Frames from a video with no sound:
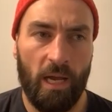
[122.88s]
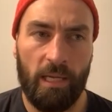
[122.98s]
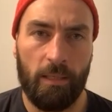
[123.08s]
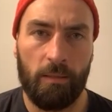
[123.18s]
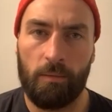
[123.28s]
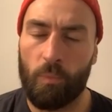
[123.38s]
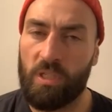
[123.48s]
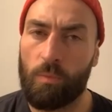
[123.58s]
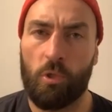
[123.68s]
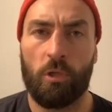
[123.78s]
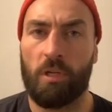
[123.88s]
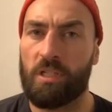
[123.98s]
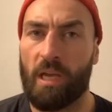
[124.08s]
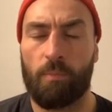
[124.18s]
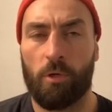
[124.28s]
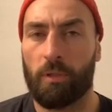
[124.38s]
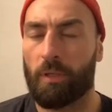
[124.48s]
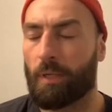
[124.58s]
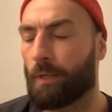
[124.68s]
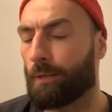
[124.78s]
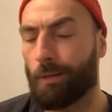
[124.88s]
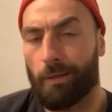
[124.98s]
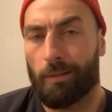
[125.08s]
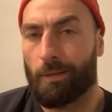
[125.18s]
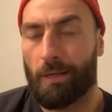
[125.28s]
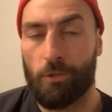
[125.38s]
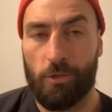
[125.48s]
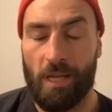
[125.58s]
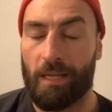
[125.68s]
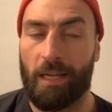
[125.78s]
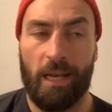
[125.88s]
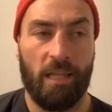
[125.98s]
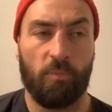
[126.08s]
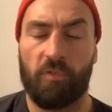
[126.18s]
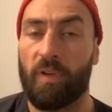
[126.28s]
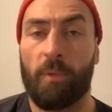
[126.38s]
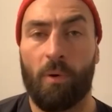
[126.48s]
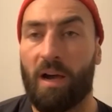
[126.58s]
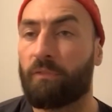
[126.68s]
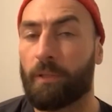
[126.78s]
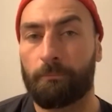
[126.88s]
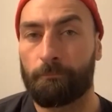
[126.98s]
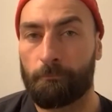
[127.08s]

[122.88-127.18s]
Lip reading: and we've seen it with Cyborg, like, just an incredible female athlete.